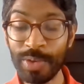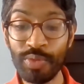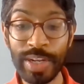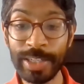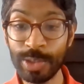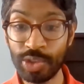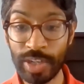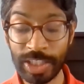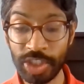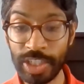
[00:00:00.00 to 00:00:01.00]
Really good
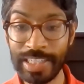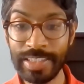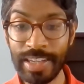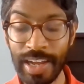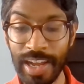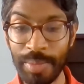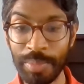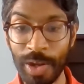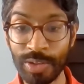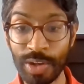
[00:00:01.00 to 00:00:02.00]
strategy
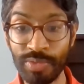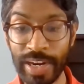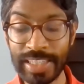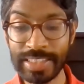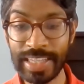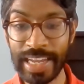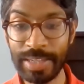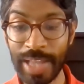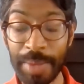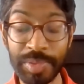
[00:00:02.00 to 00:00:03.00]
on race
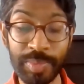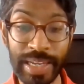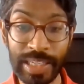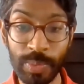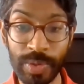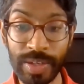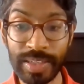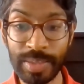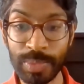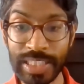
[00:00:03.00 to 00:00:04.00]
day, able to make it
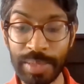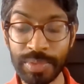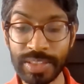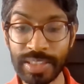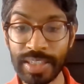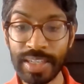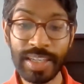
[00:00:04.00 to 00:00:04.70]
work, and was able to